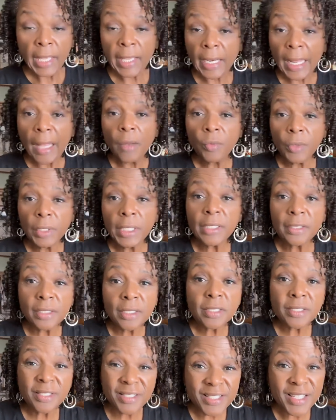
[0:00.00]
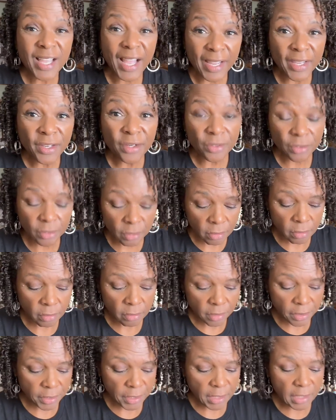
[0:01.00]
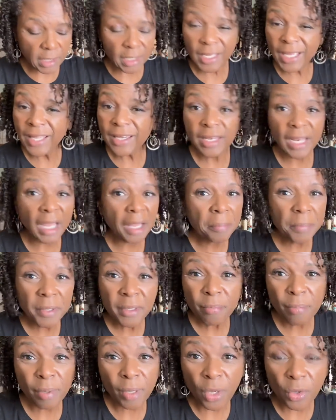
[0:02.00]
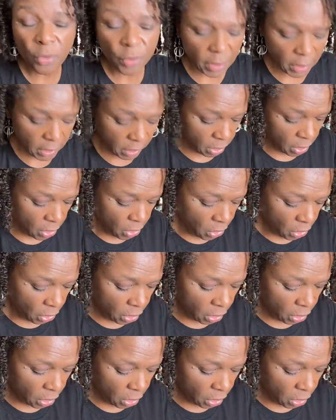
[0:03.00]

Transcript: And I will eat this entire thing and not be bloated